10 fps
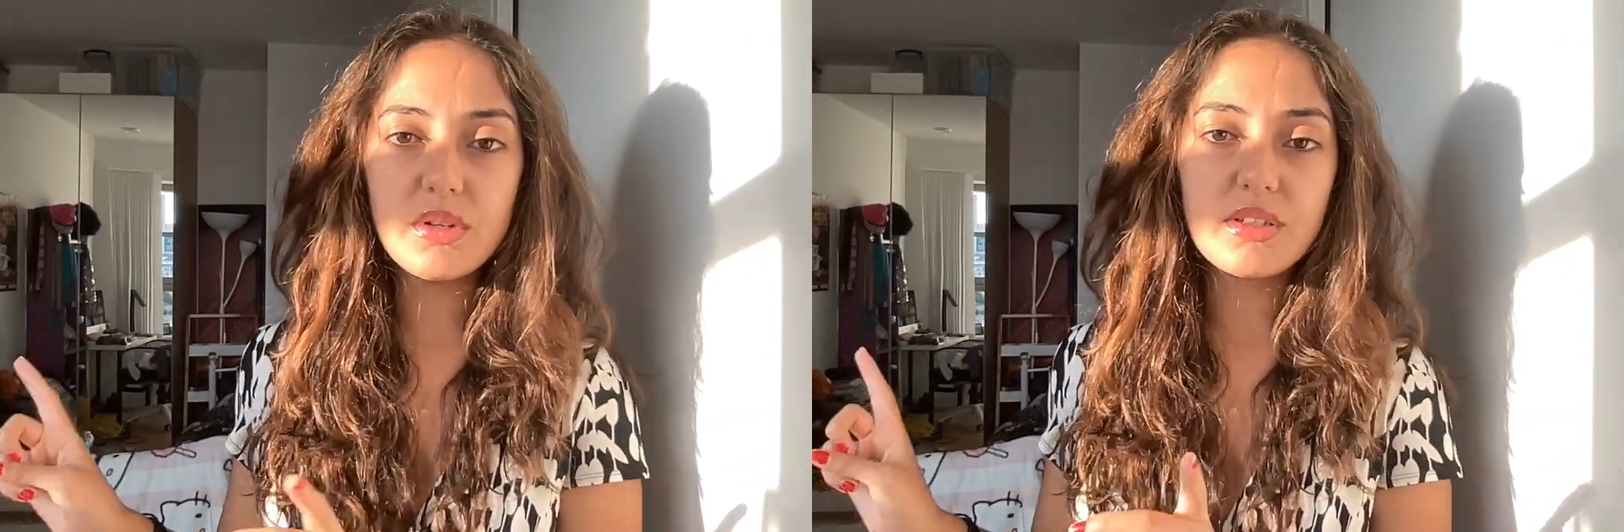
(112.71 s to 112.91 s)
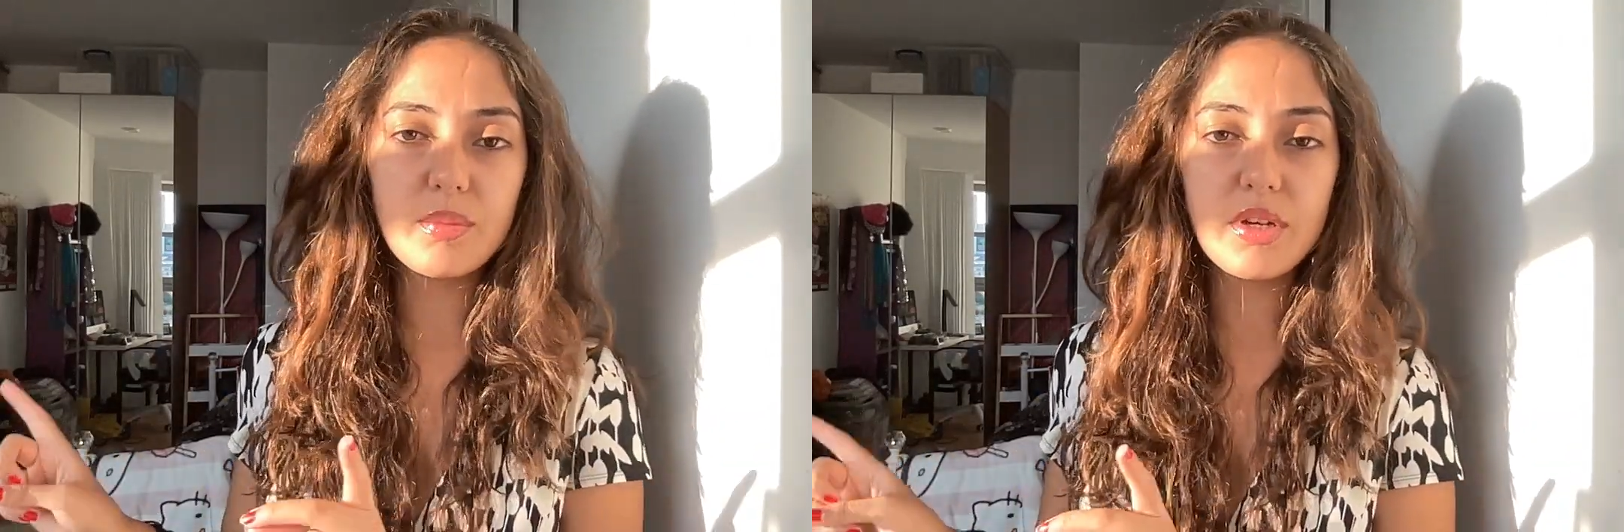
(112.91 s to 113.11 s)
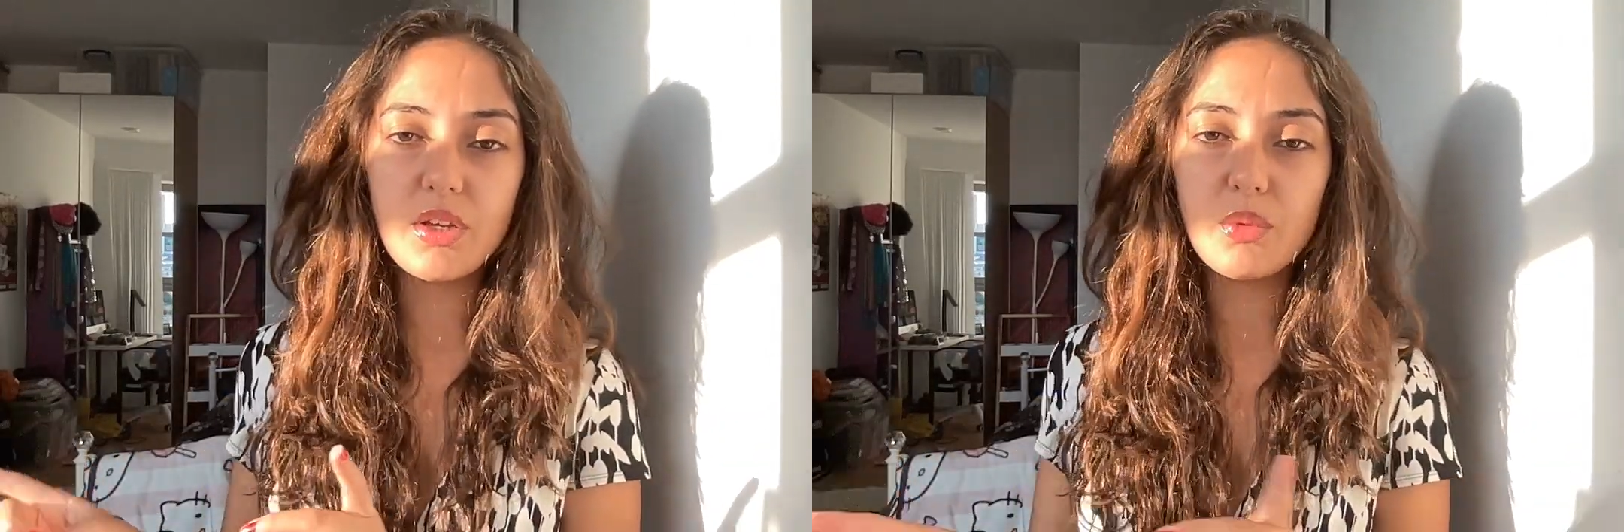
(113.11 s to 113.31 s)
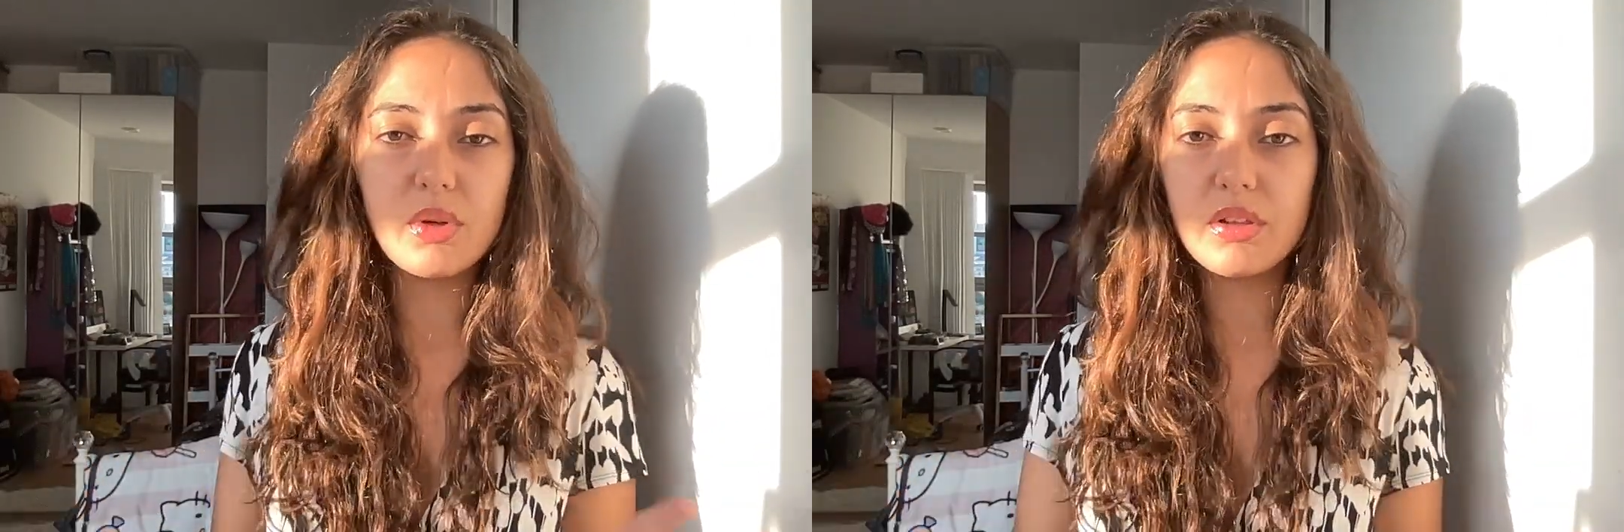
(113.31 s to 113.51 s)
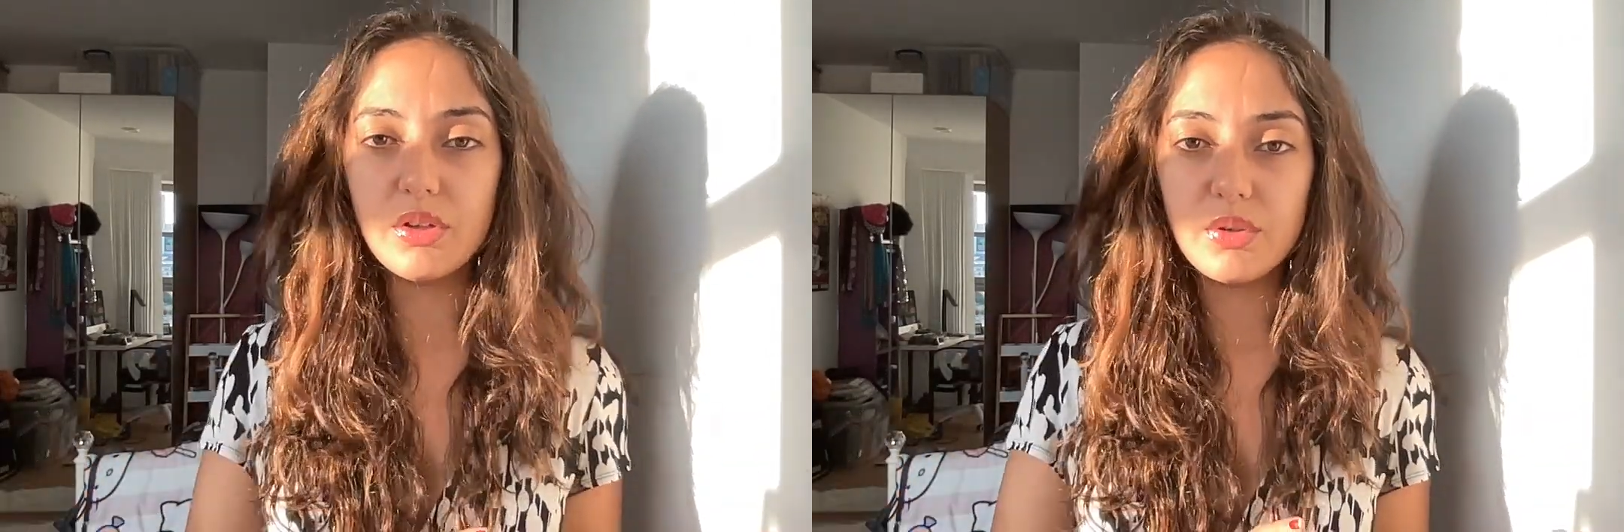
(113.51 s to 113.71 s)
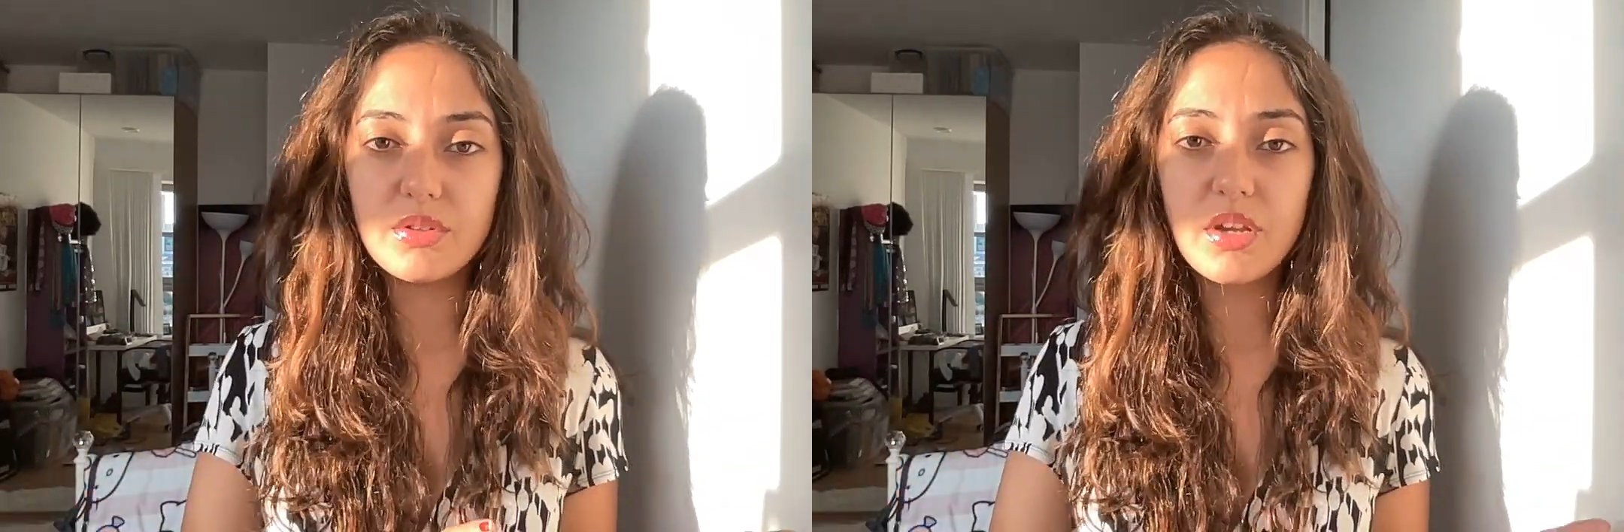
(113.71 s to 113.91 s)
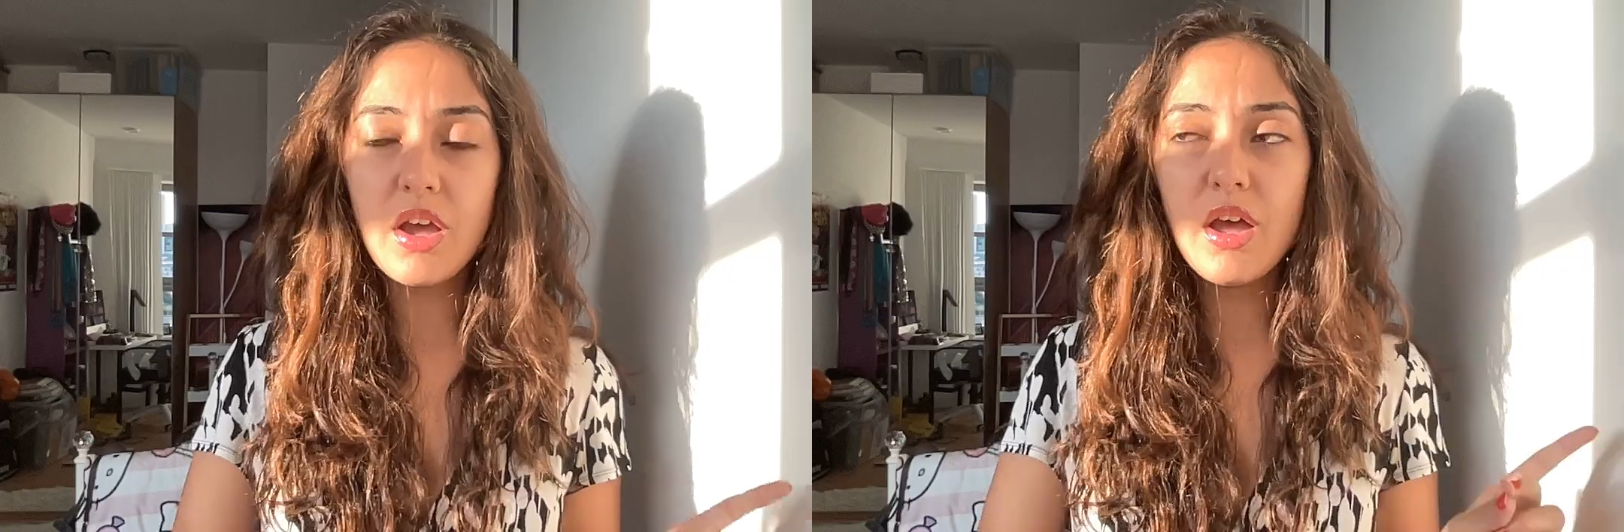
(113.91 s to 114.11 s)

and somebody who will lose.